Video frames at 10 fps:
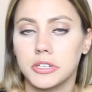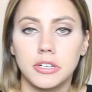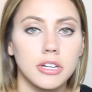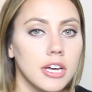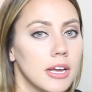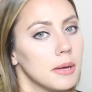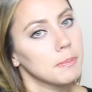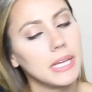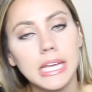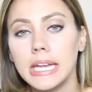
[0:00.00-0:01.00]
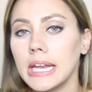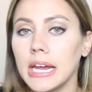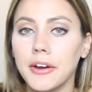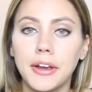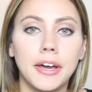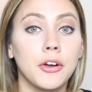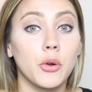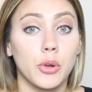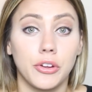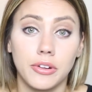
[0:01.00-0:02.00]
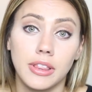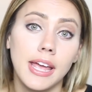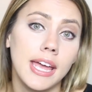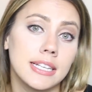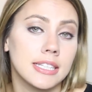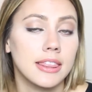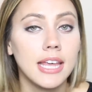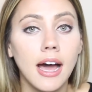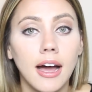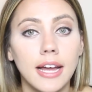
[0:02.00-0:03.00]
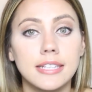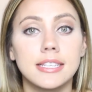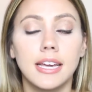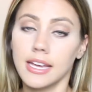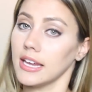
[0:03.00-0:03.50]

or bikini area or your legs and thighs,